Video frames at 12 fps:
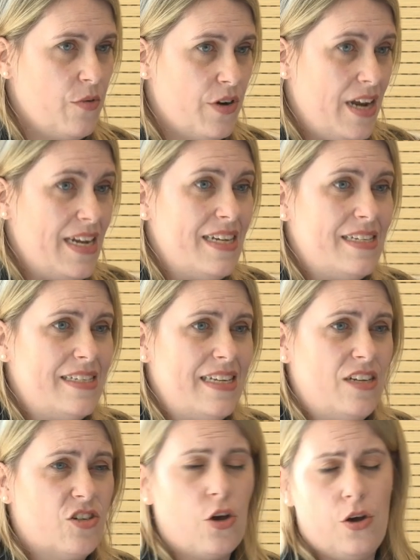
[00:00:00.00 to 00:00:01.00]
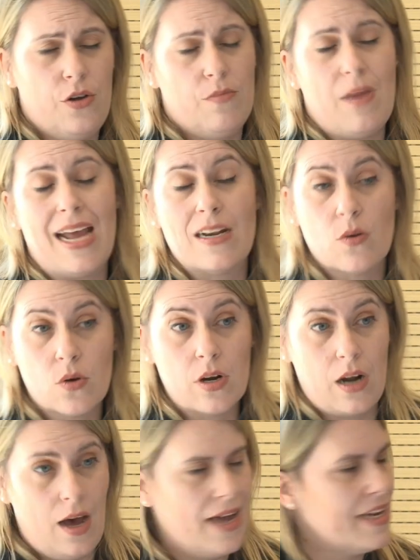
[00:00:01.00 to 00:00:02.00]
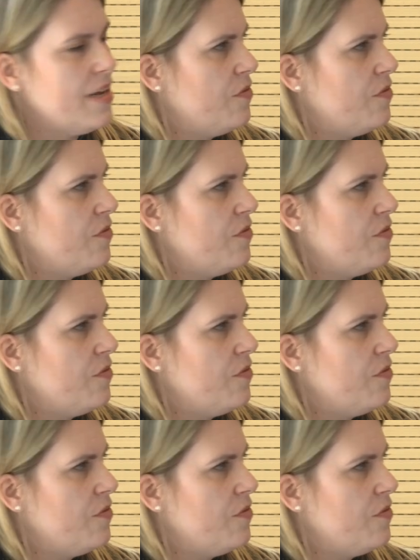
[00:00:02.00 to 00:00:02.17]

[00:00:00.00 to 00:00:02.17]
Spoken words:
what any such code may look like